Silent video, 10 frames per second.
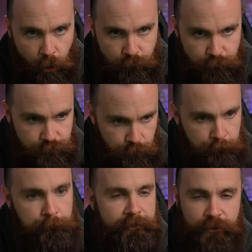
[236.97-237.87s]
Overview,
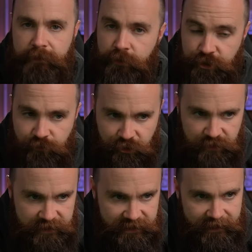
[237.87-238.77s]
they'll give you
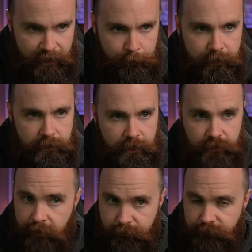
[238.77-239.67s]
instructions to set up
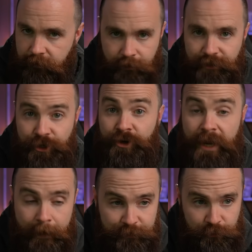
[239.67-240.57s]
Cloudflare as your
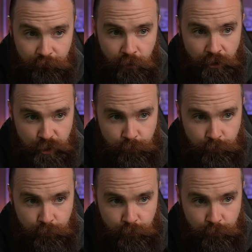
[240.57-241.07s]
name server on your